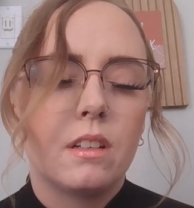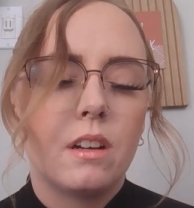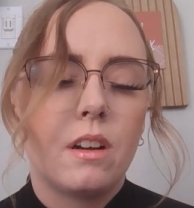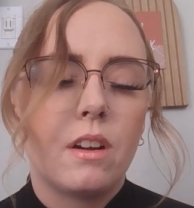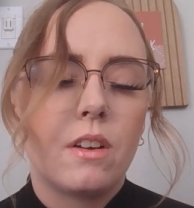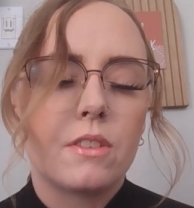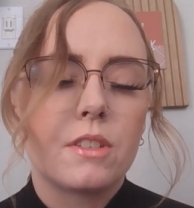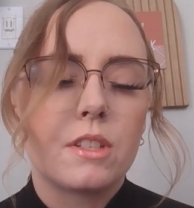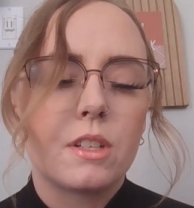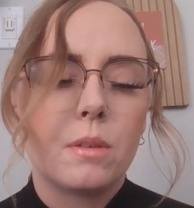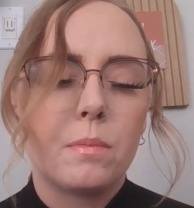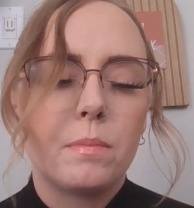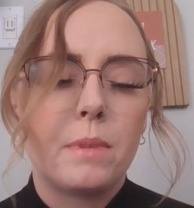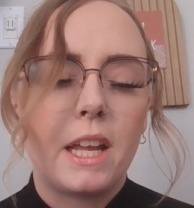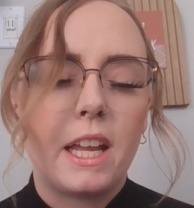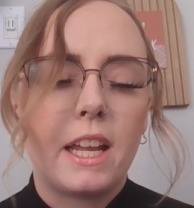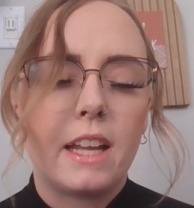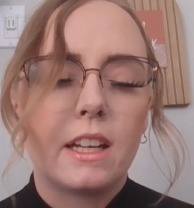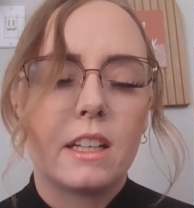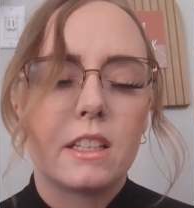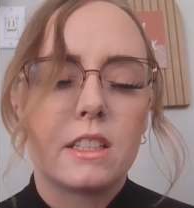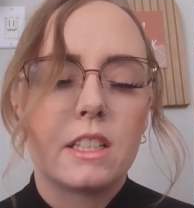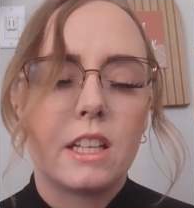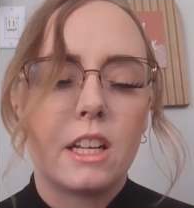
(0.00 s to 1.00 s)
Also
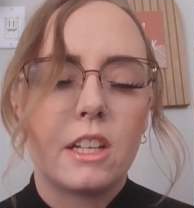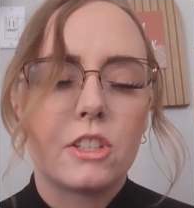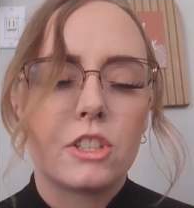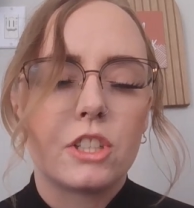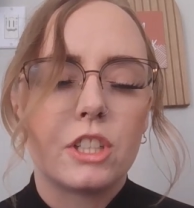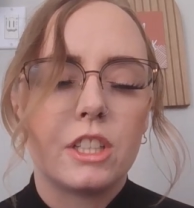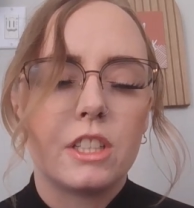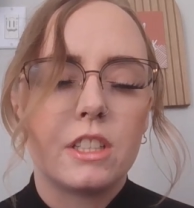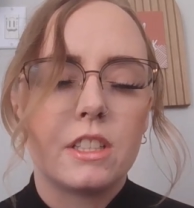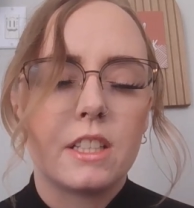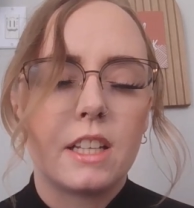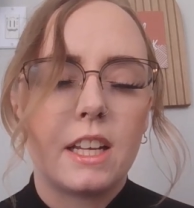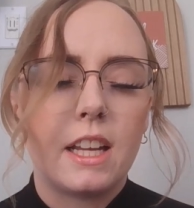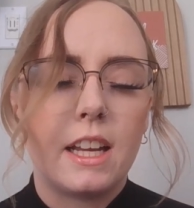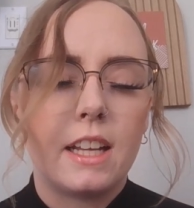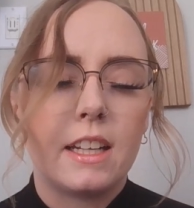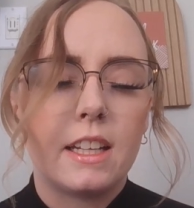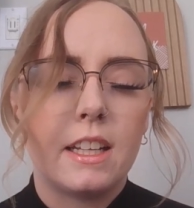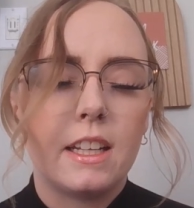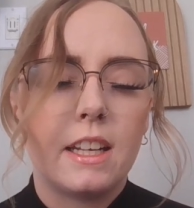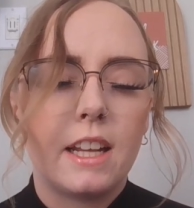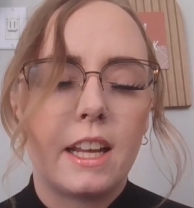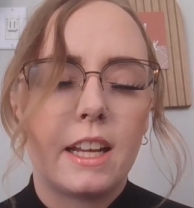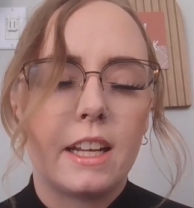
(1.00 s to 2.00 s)
paying attention to
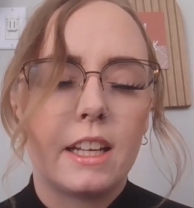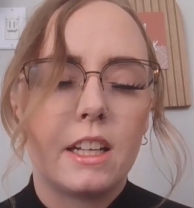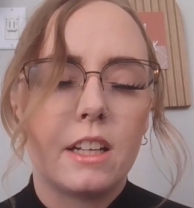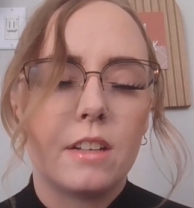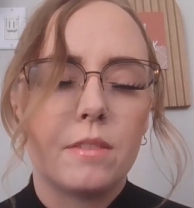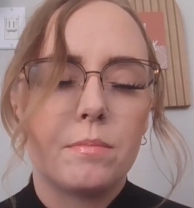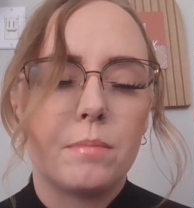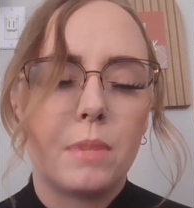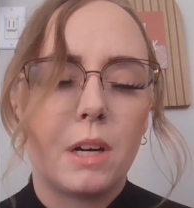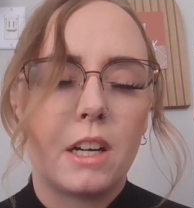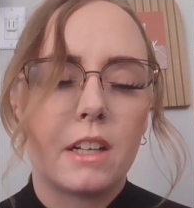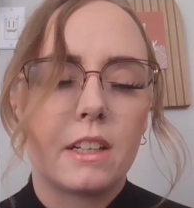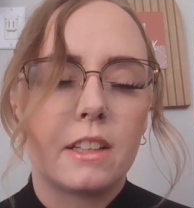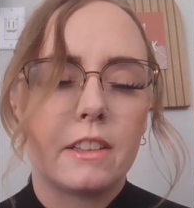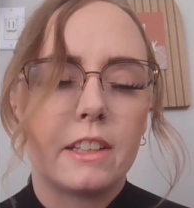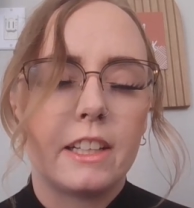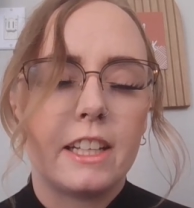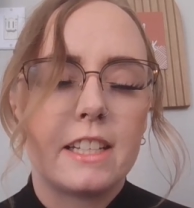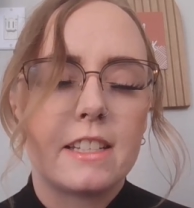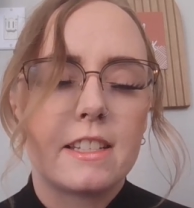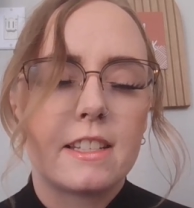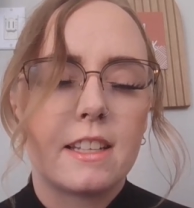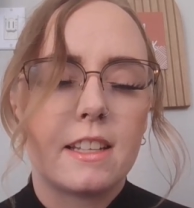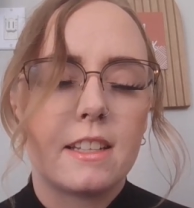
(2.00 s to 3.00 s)
any negative
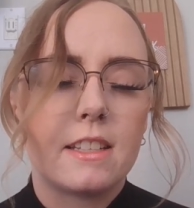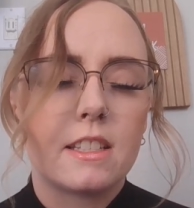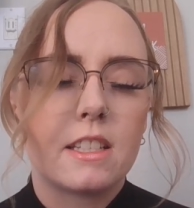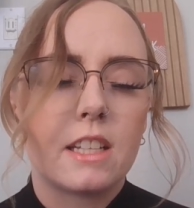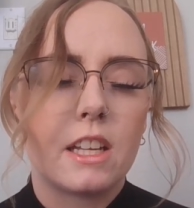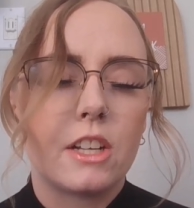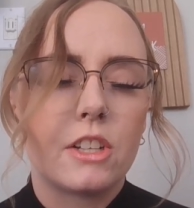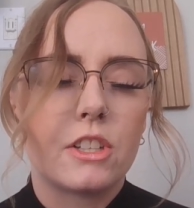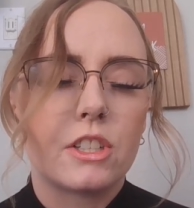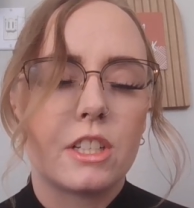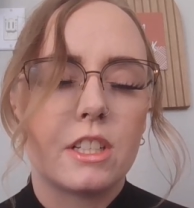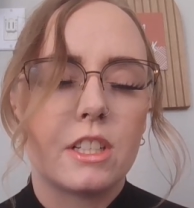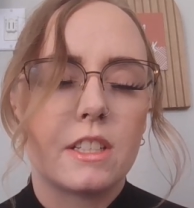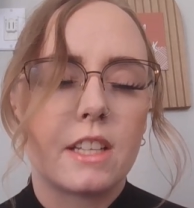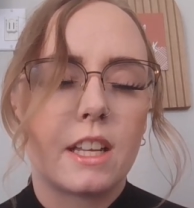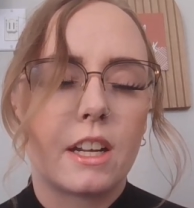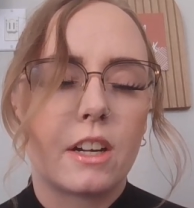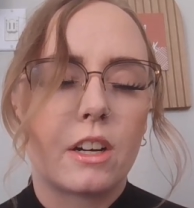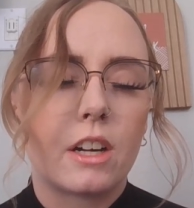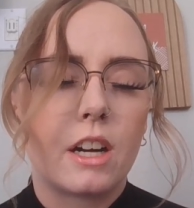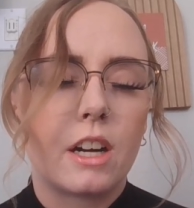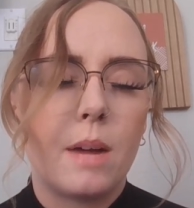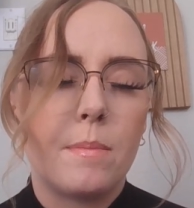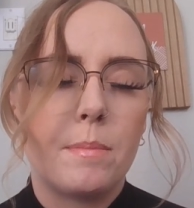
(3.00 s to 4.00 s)
bodily sensations that
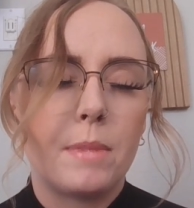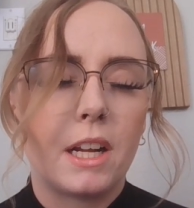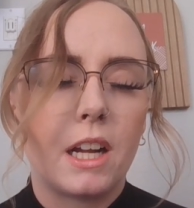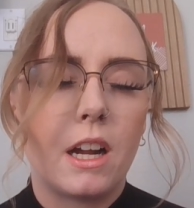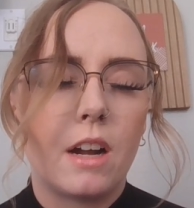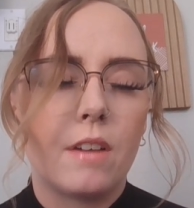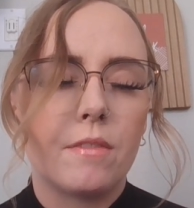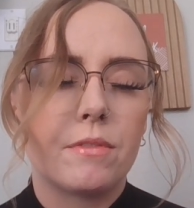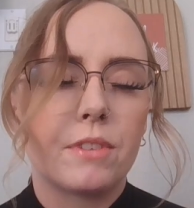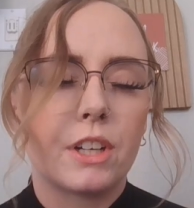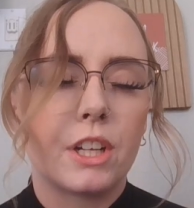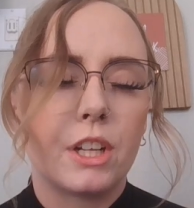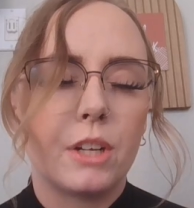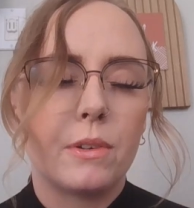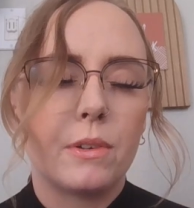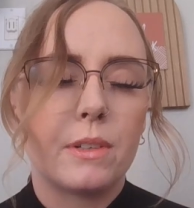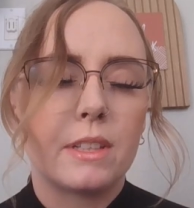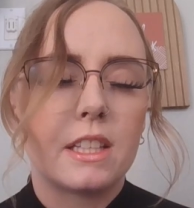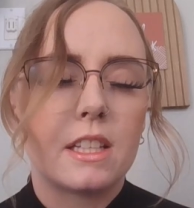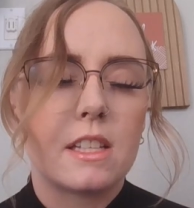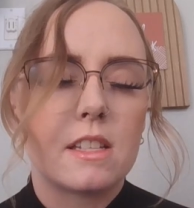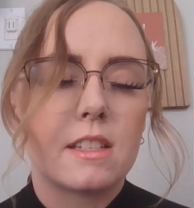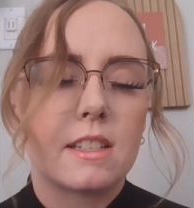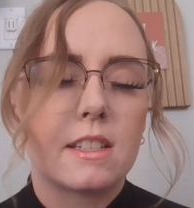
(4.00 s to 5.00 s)
are coming up for you
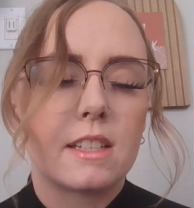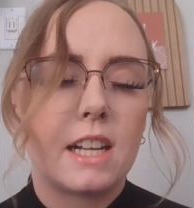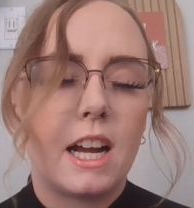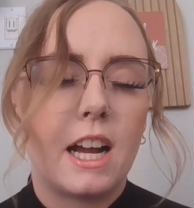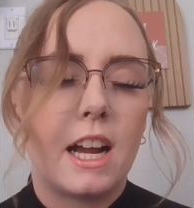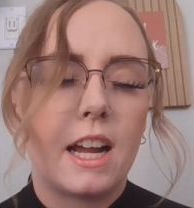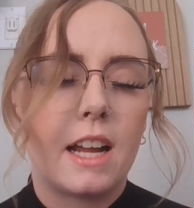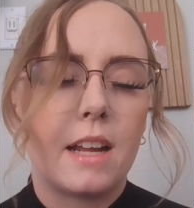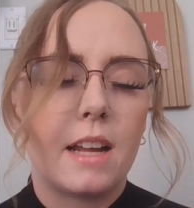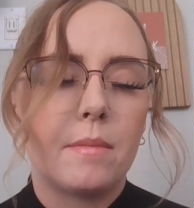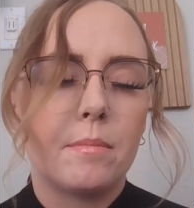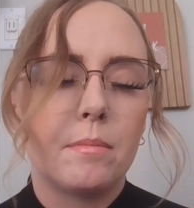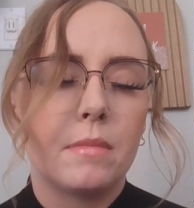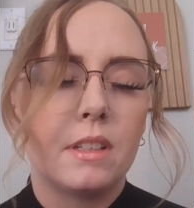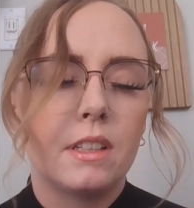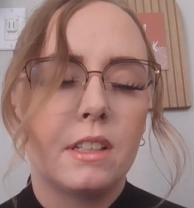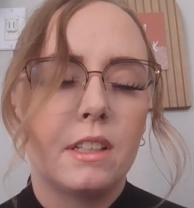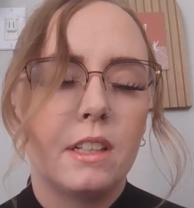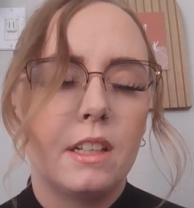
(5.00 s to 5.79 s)
at this time,